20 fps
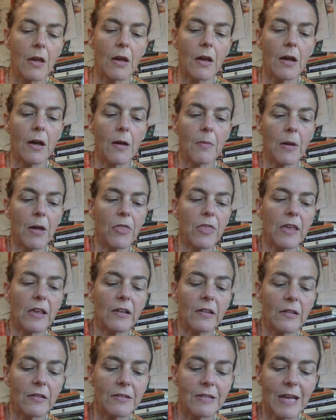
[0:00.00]
I
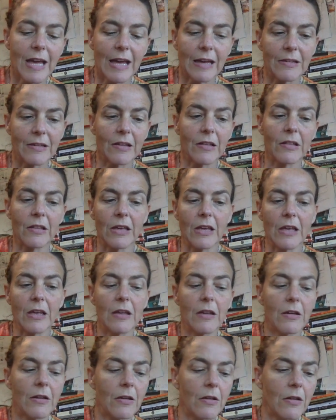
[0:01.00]
think
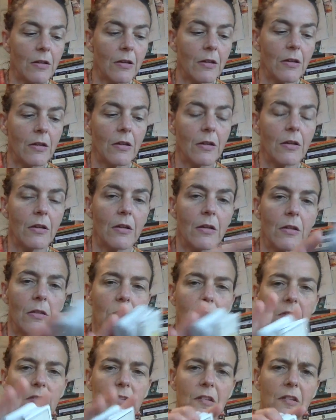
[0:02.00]
technically
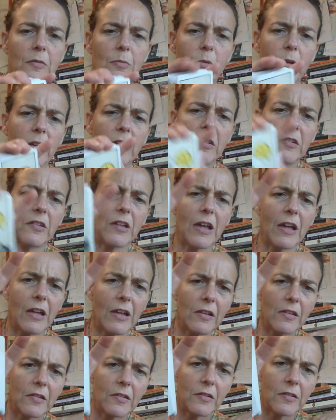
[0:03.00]
this is bridge
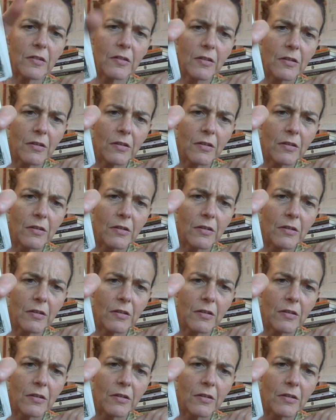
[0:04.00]
size.